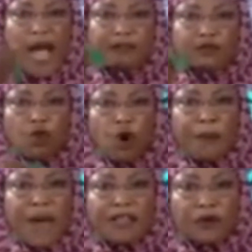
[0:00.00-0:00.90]
I swore
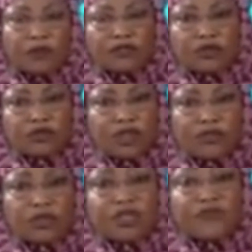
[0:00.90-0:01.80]
by the Constitution
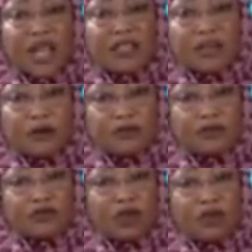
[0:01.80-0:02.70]
to defend the
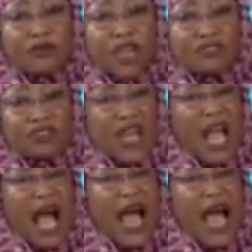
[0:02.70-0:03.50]
Constitution of Nigeria,